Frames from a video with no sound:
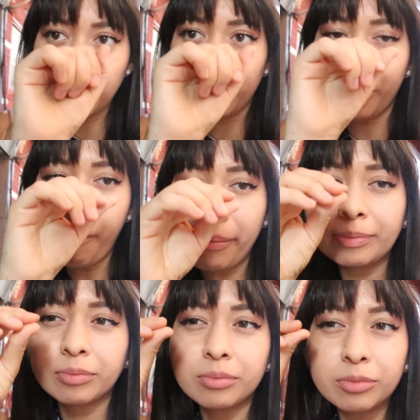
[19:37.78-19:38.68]
sure
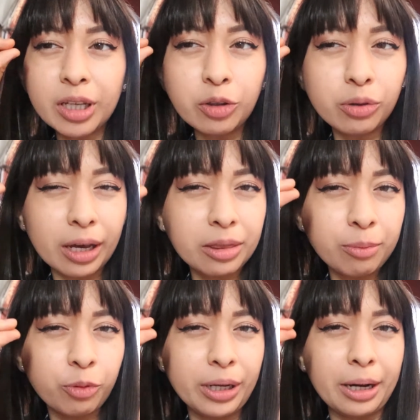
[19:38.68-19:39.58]
that you get
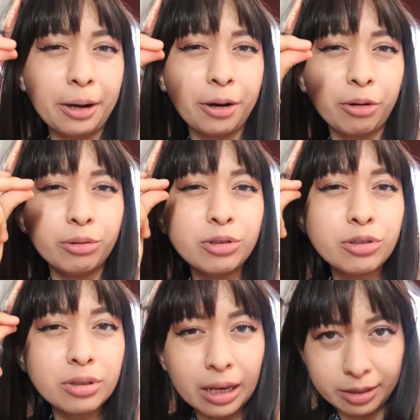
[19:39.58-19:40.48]
them without
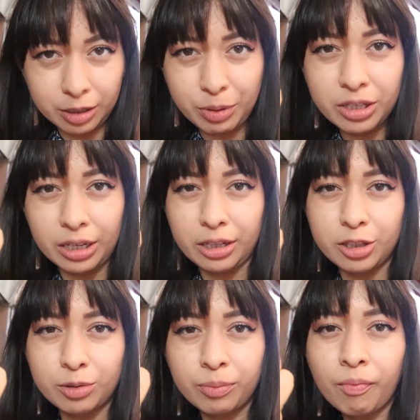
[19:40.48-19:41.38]
sesame
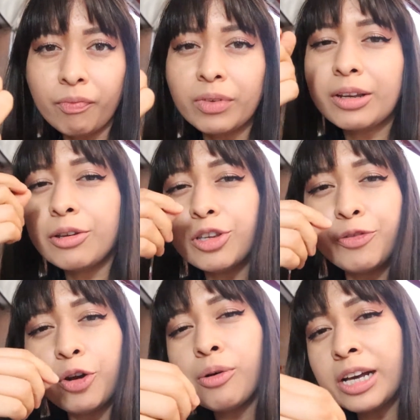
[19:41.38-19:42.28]
seeds. Because
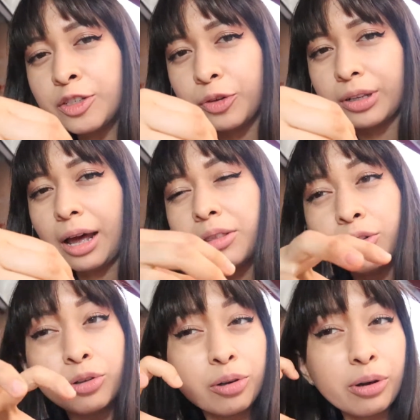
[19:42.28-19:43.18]
if you don't ask for that,
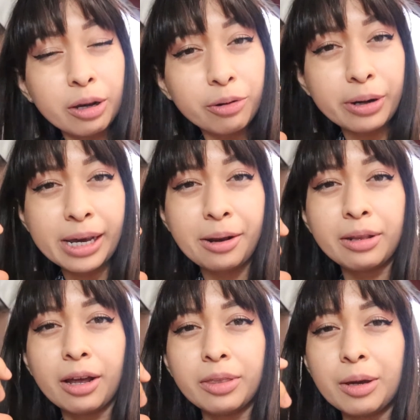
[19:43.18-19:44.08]
then they're going to go ahead
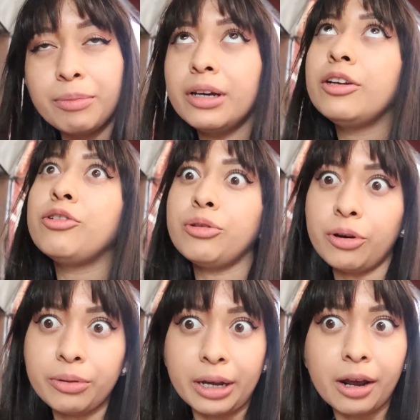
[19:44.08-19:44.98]
and add them. And you
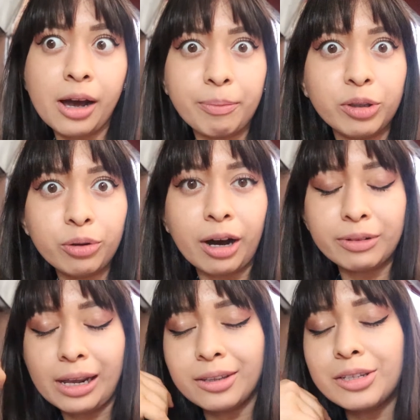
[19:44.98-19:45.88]
know that I happen to
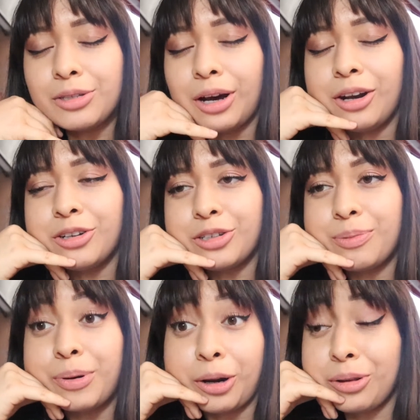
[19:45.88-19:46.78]
have like this
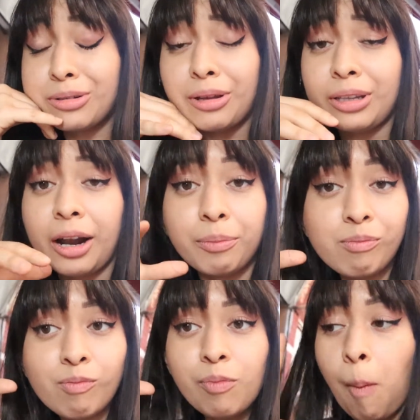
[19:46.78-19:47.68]
allergy. But other than that,
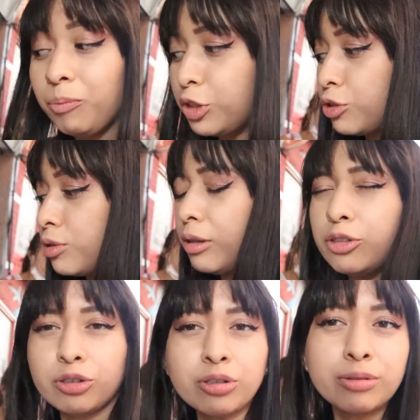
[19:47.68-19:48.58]
this is
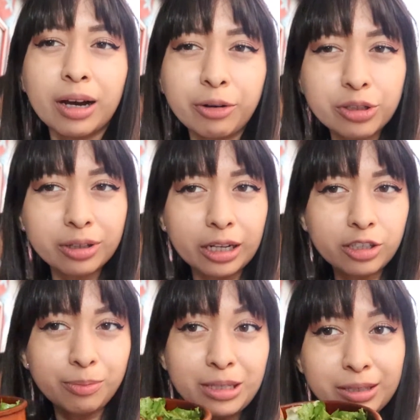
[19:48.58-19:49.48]
delicious. I also
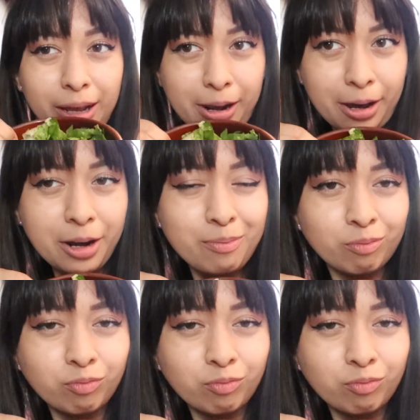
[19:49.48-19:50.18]
got some salad.